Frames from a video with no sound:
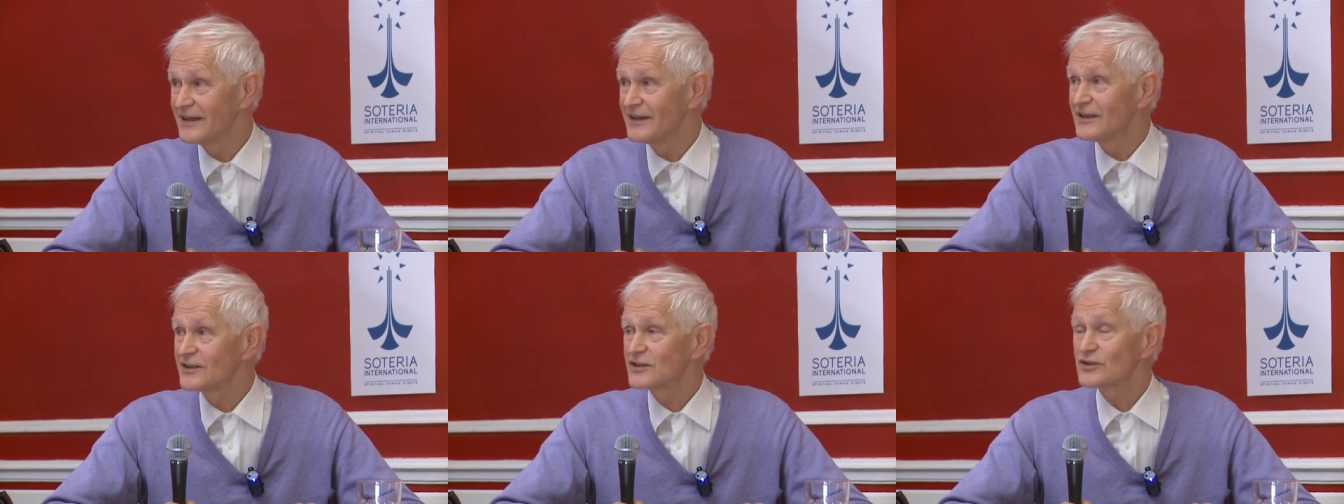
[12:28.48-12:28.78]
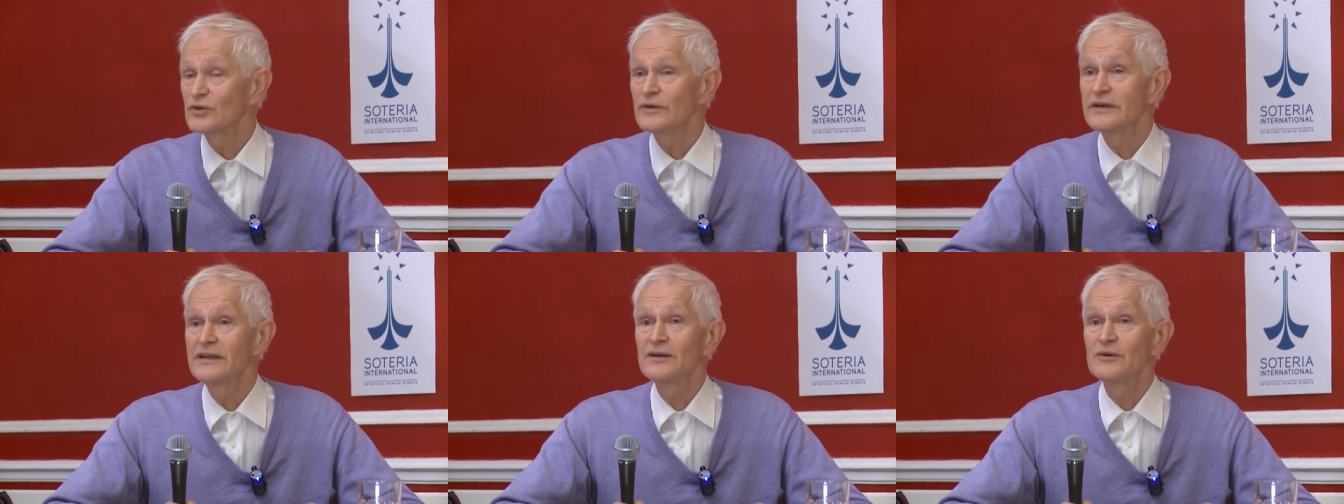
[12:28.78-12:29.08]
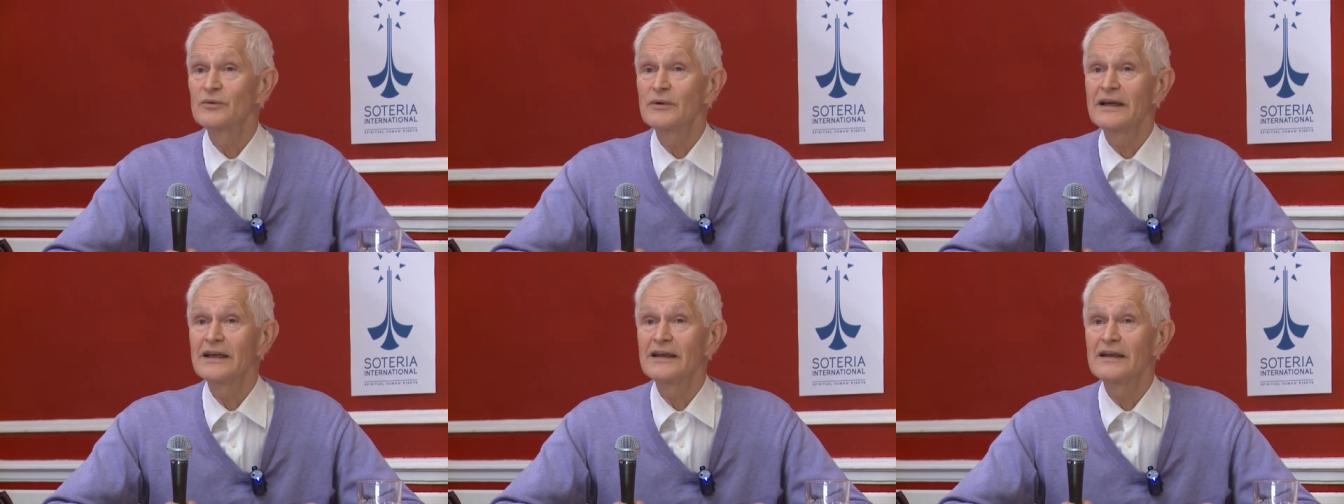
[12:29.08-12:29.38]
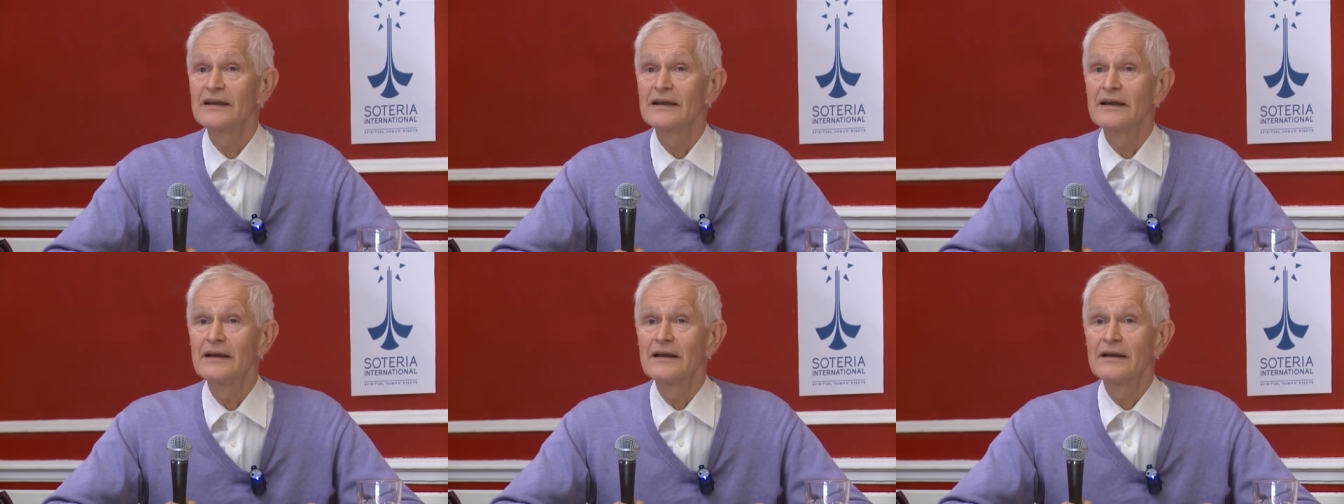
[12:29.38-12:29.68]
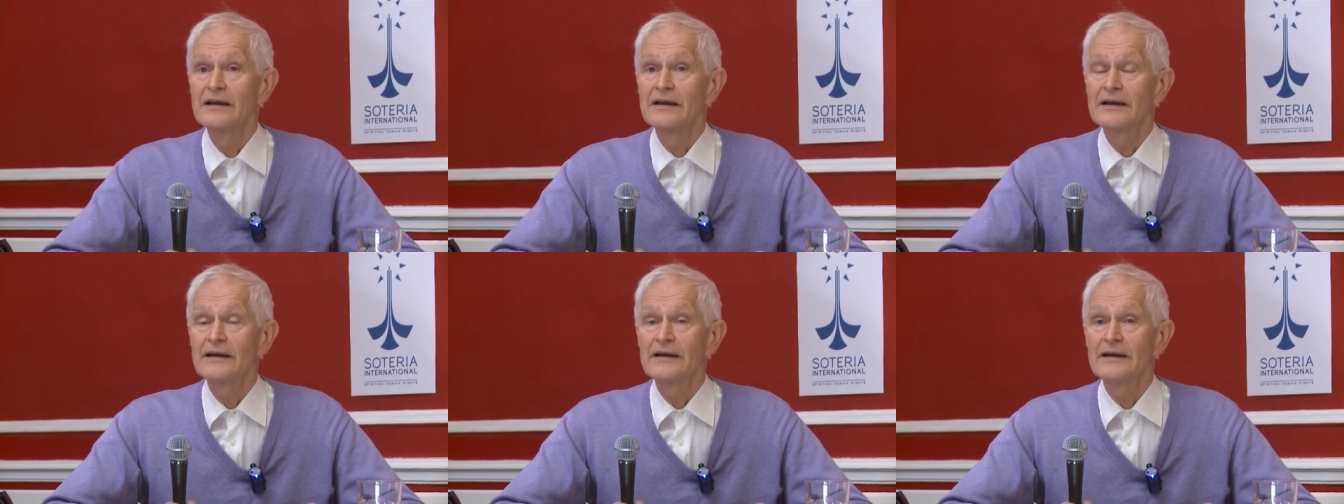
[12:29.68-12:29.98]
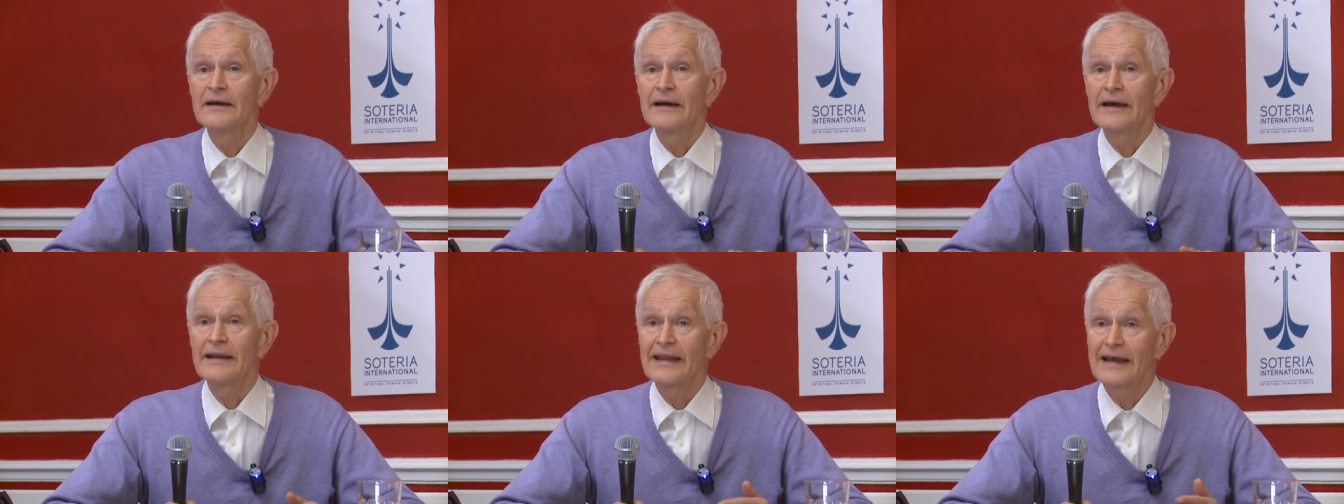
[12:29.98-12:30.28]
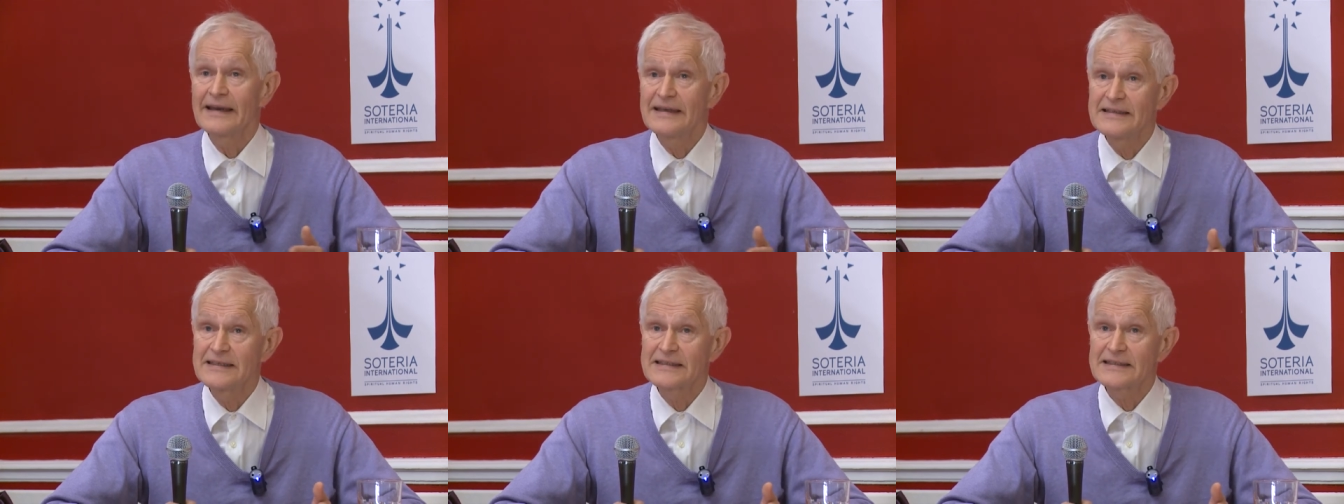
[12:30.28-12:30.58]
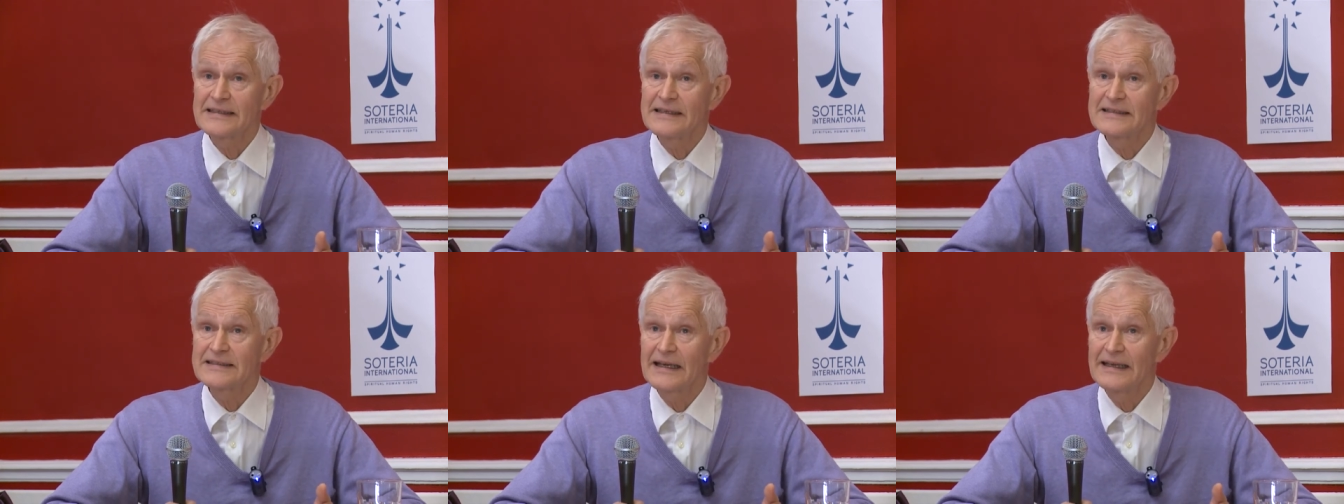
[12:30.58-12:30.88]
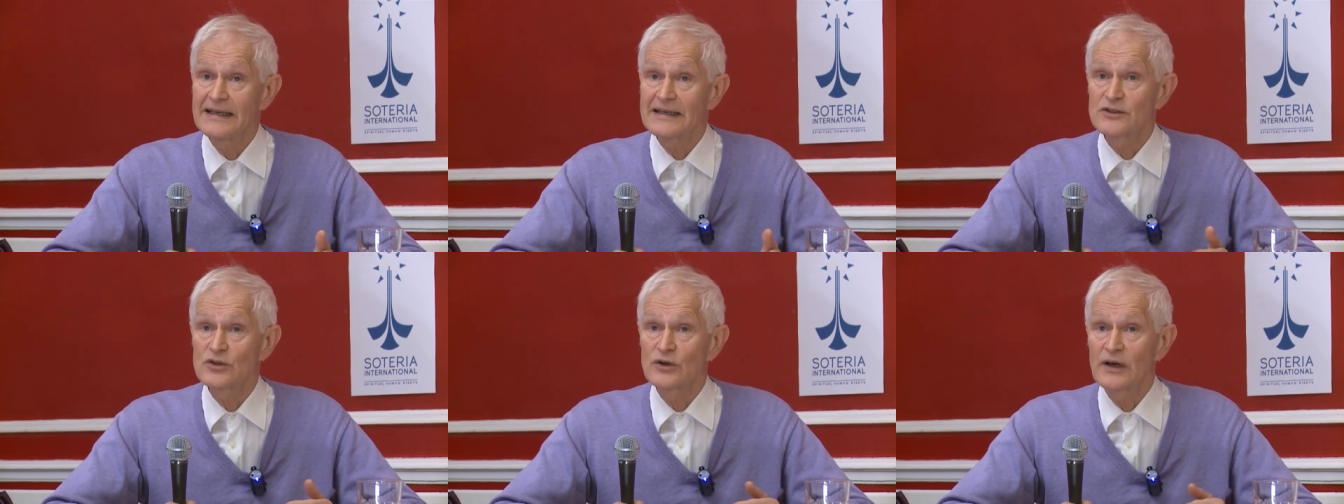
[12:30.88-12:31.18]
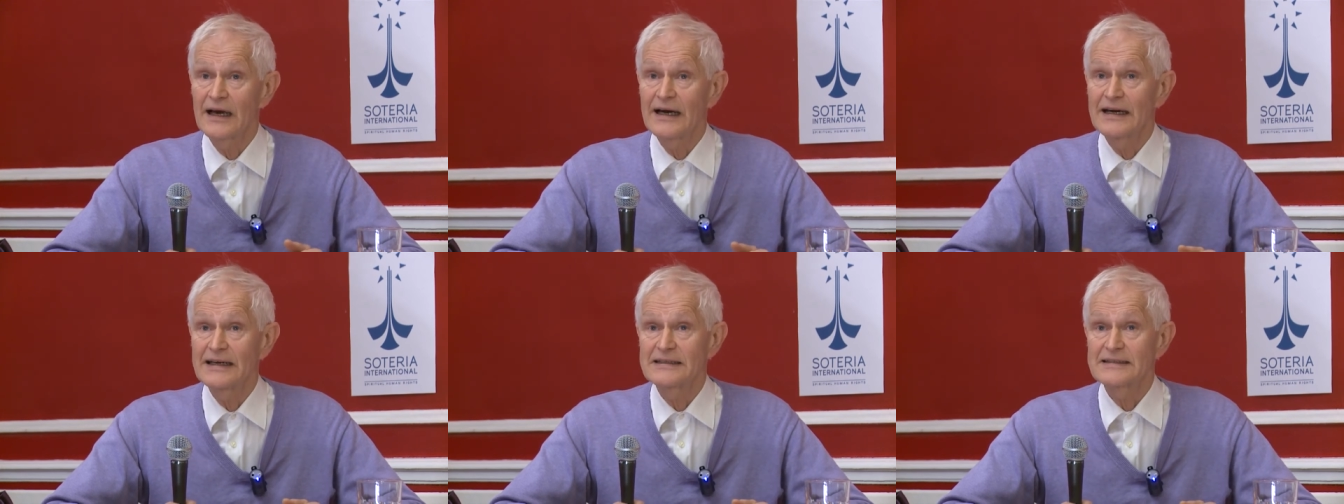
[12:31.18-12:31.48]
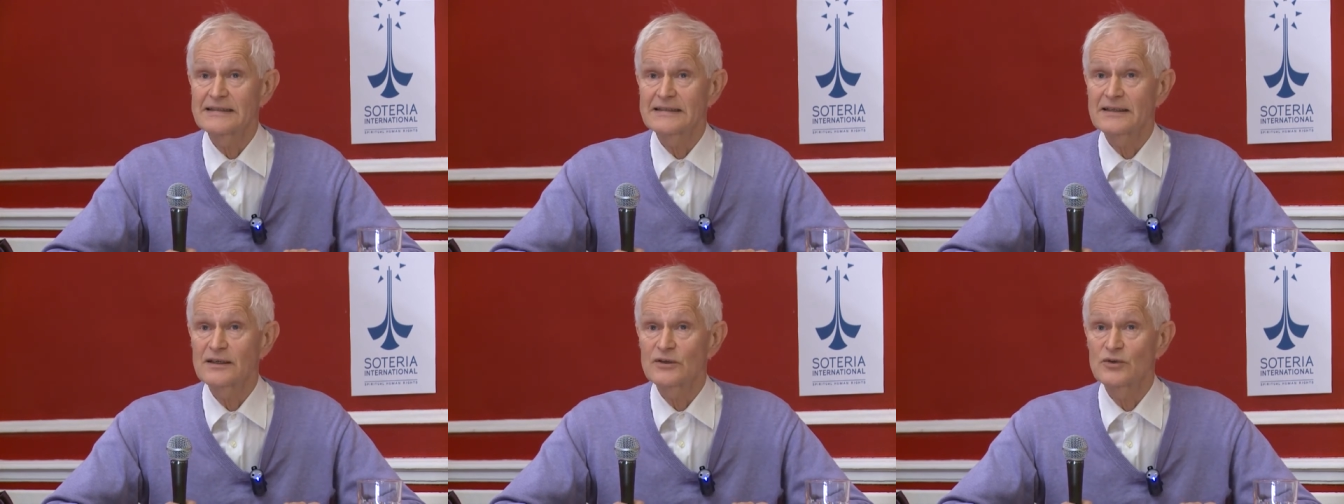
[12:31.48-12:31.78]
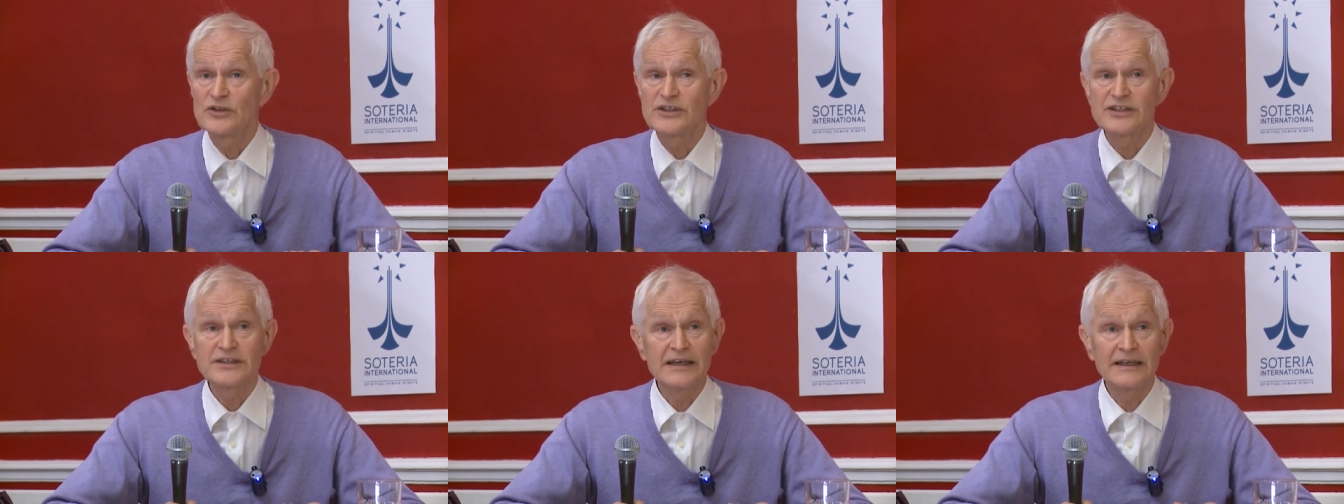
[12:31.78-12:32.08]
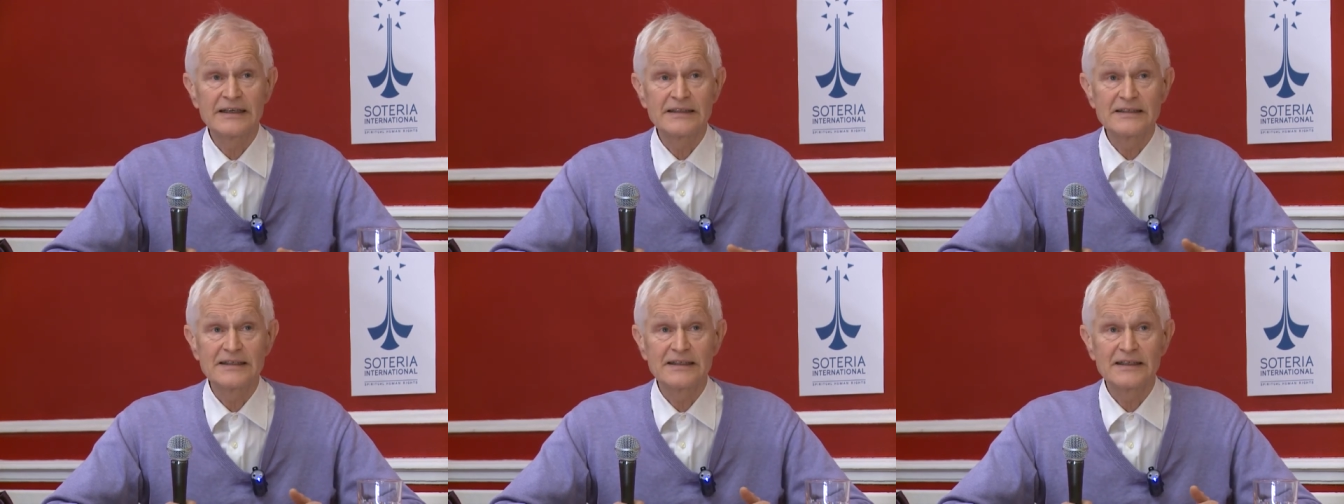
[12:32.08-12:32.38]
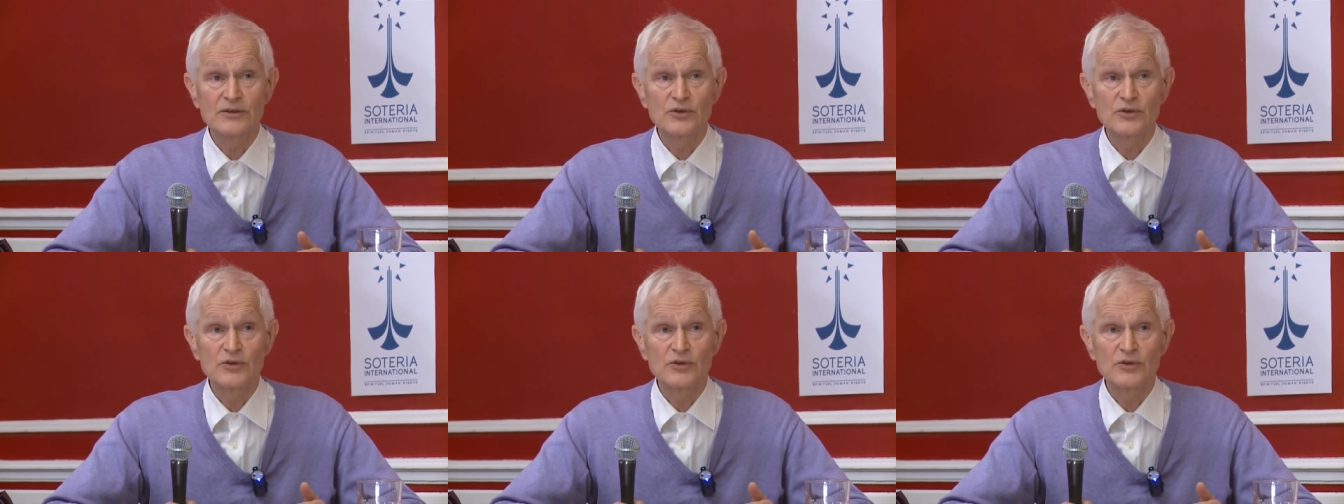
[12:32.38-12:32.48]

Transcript: So in a way, and that is intellectualized Christianity.